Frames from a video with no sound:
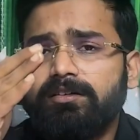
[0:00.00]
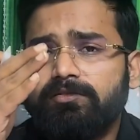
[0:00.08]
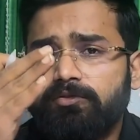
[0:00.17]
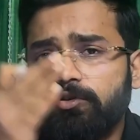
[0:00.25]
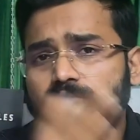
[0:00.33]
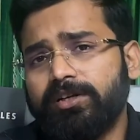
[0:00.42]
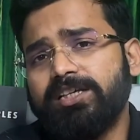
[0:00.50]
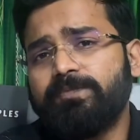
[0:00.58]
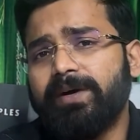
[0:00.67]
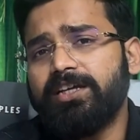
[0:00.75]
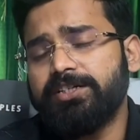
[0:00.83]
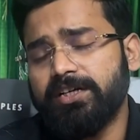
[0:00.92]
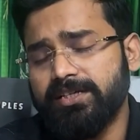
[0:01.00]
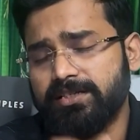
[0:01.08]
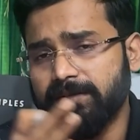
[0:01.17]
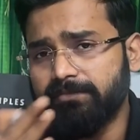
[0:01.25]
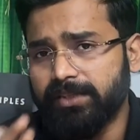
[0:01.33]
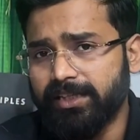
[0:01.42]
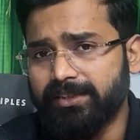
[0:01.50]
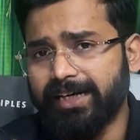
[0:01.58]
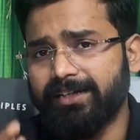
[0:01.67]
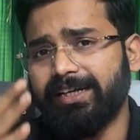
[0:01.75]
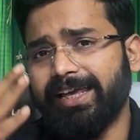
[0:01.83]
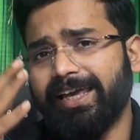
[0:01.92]
photorespiration is something
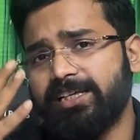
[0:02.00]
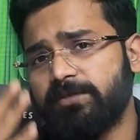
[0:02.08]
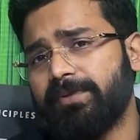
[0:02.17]
that takes